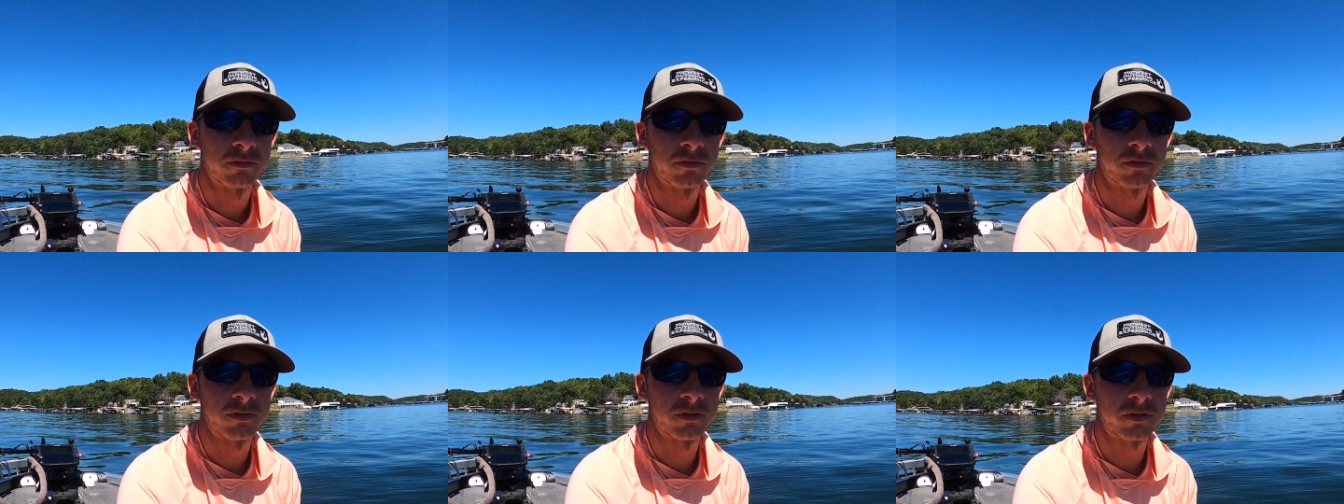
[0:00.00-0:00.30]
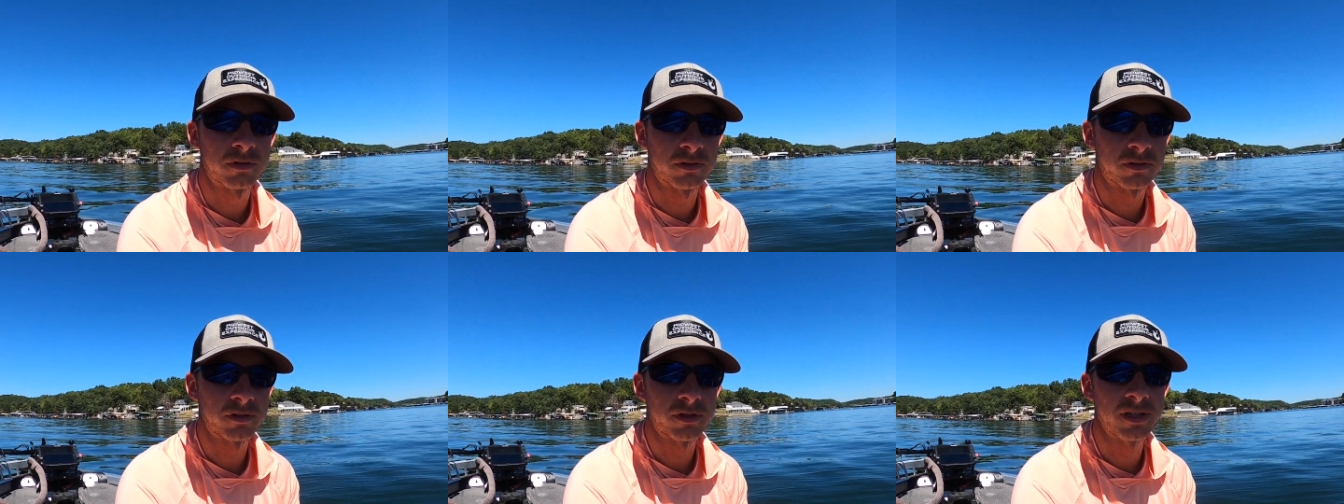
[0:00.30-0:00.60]

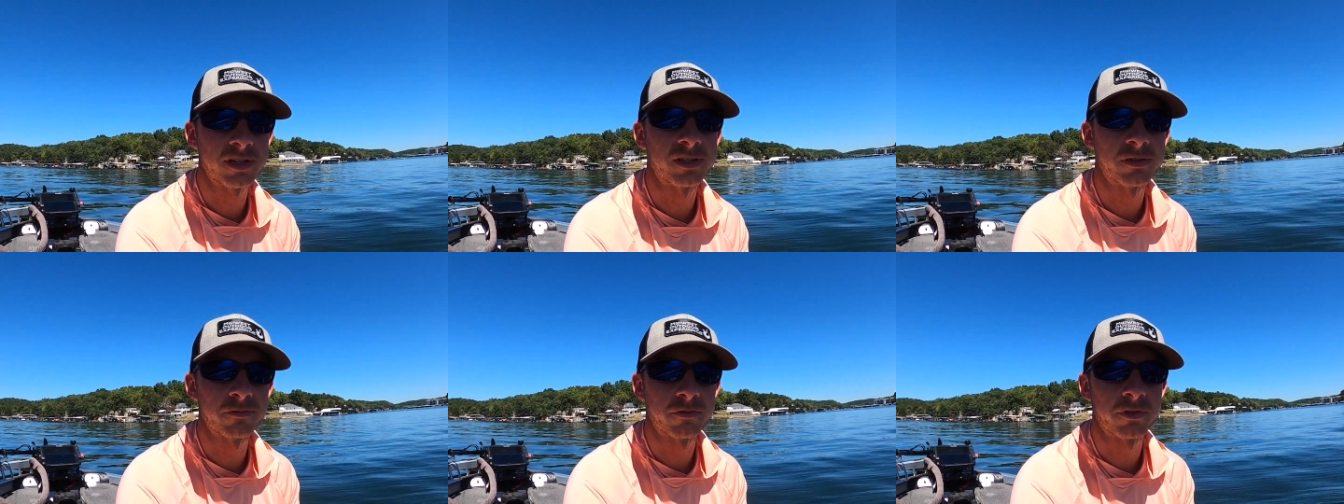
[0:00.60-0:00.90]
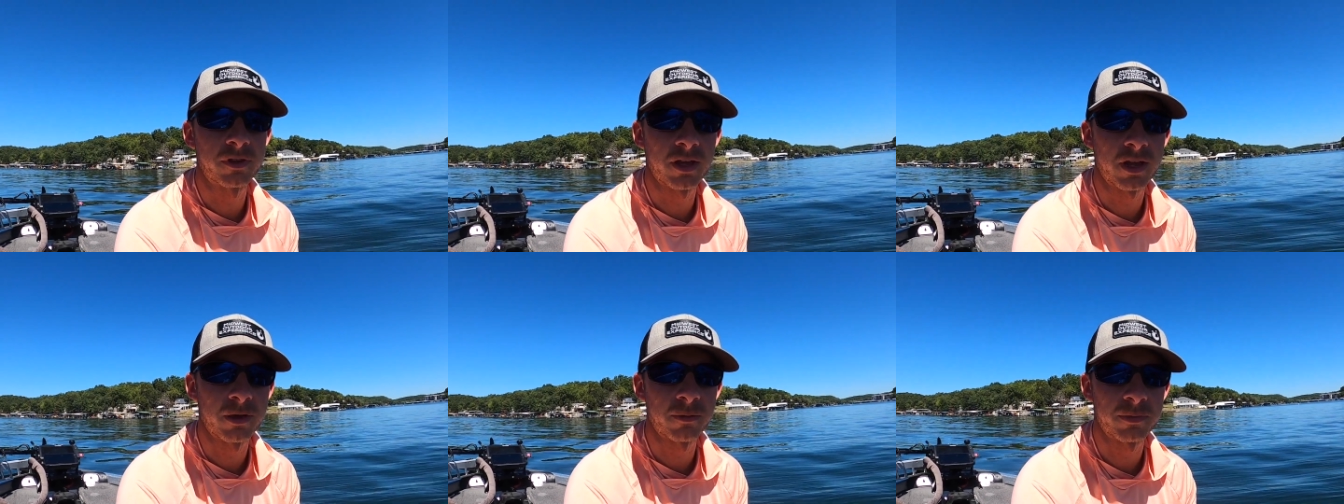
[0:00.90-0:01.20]
It's easy
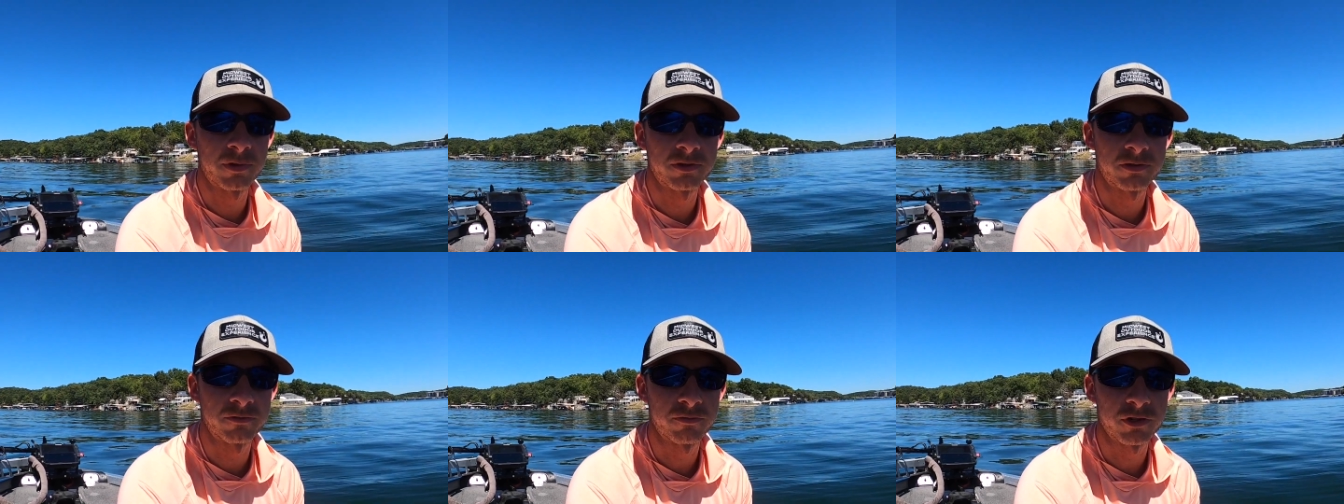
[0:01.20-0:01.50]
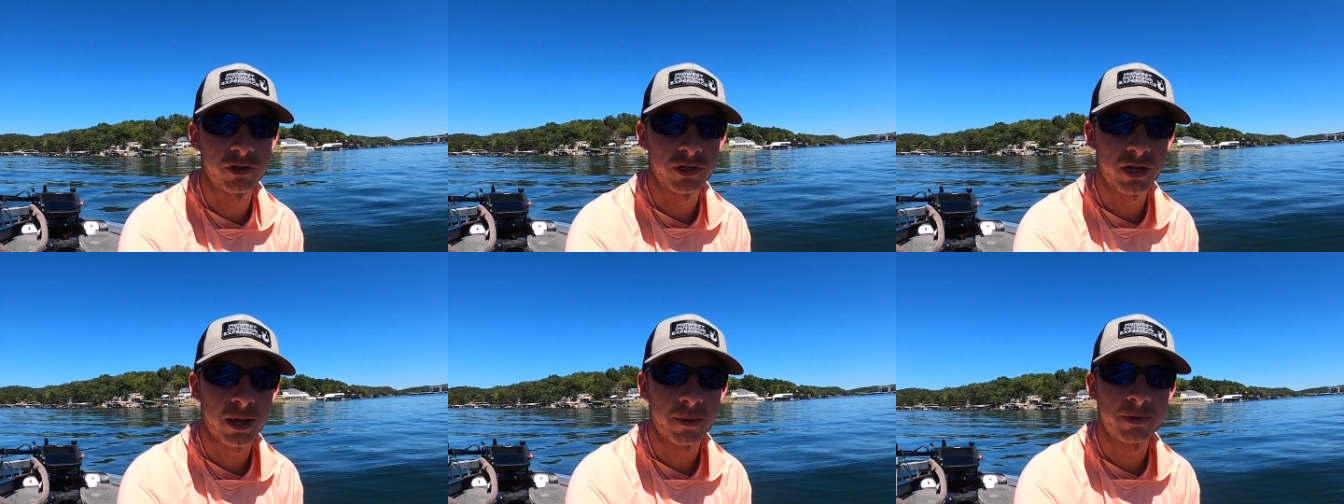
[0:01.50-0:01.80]
for them, gives the
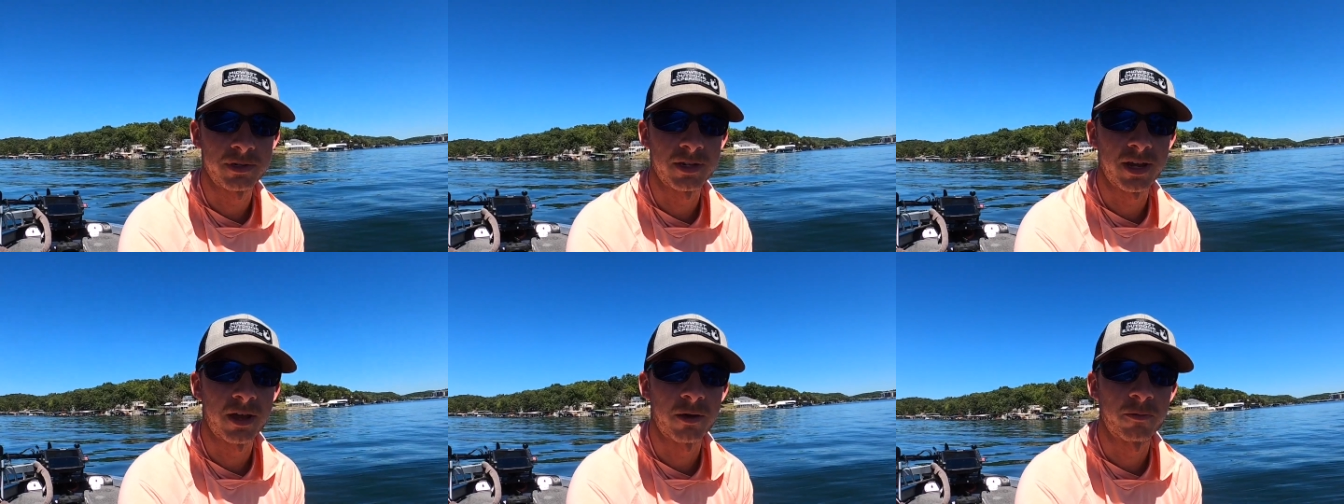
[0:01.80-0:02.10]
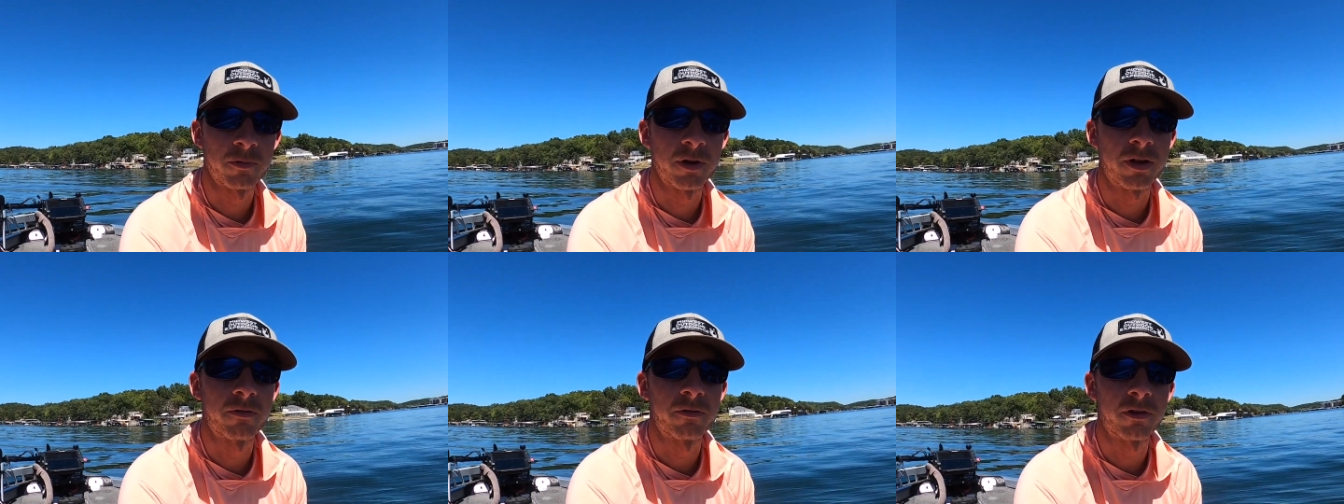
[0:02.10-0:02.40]
fish habitat,
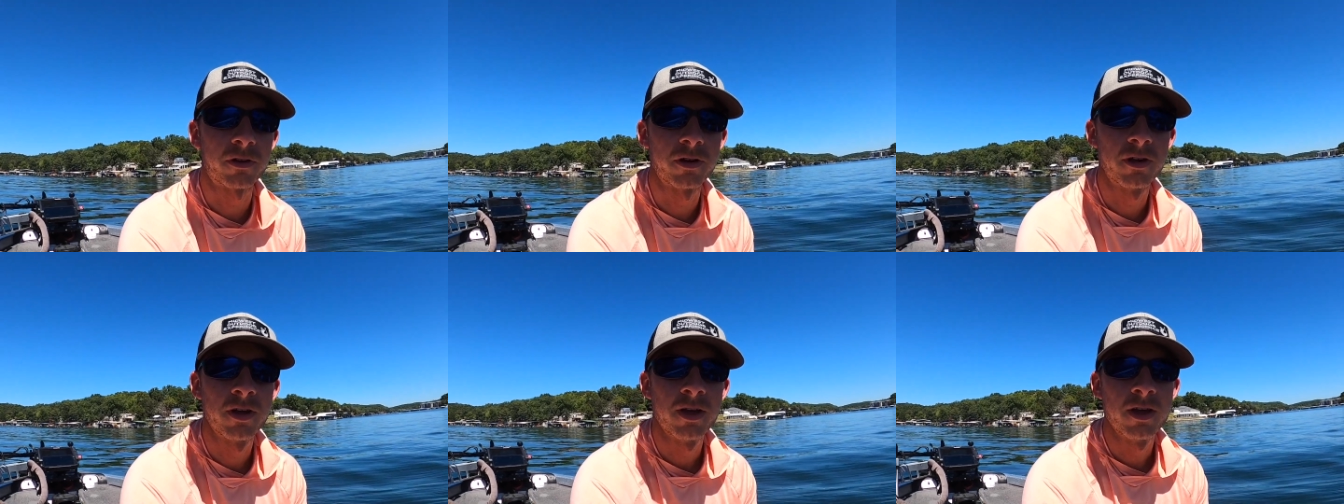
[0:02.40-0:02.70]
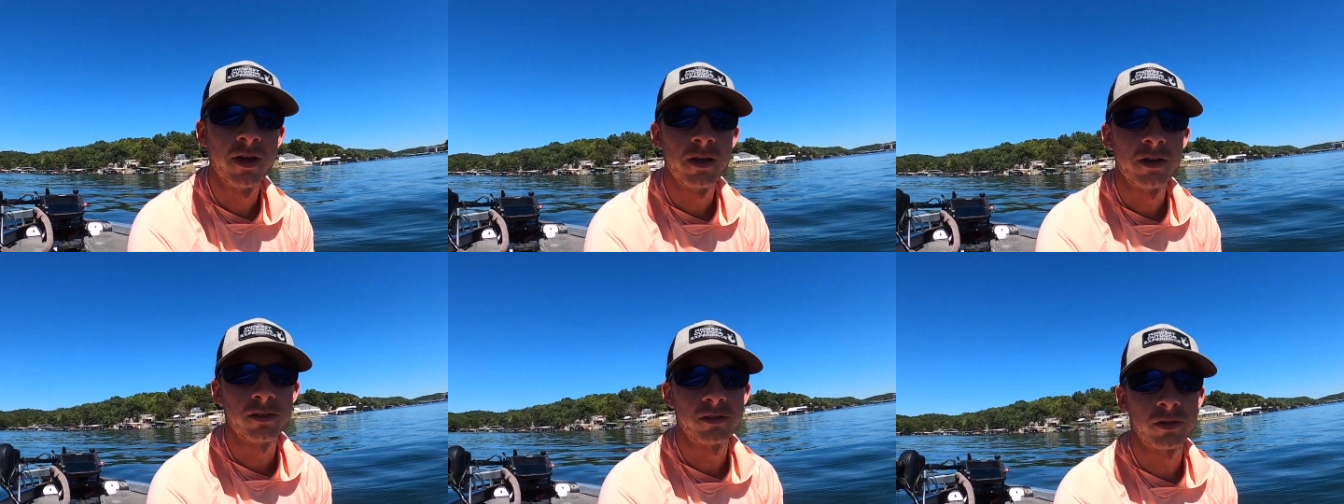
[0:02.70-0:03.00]
whatever.
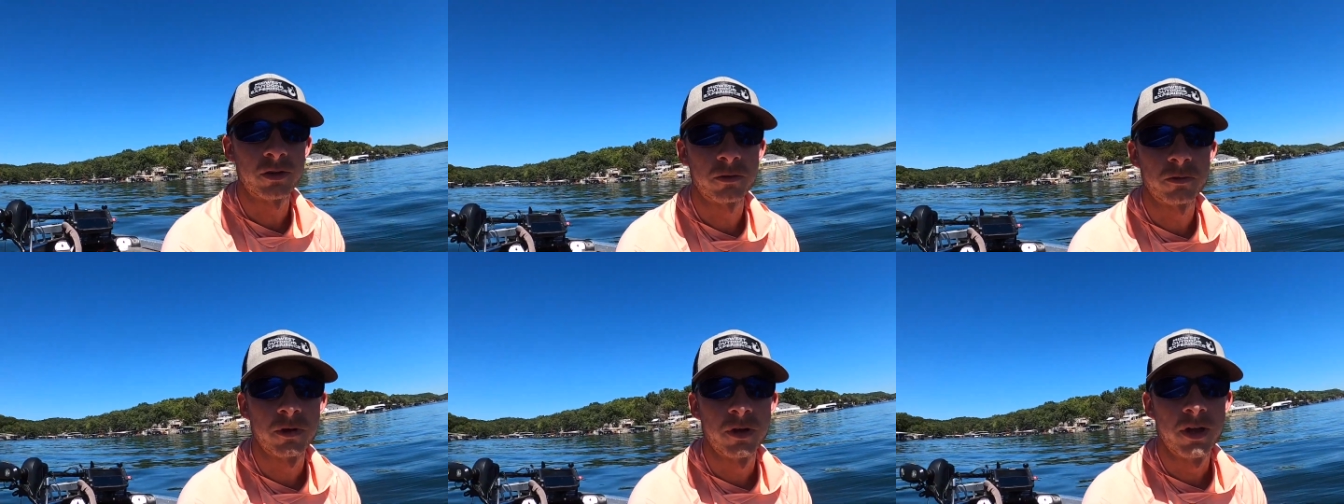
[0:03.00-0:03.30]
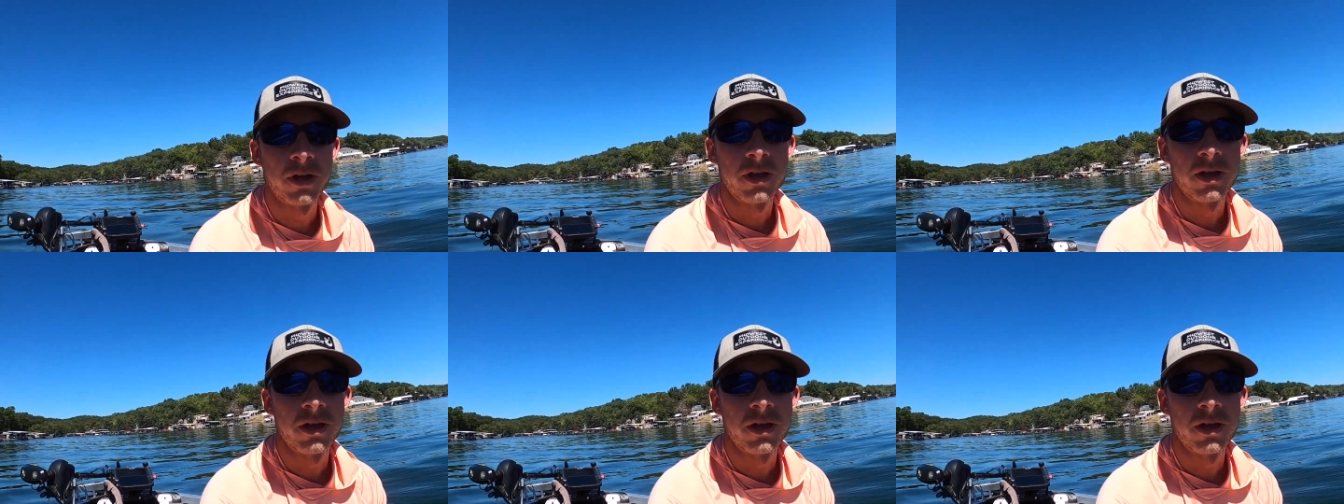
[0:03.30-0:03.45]
So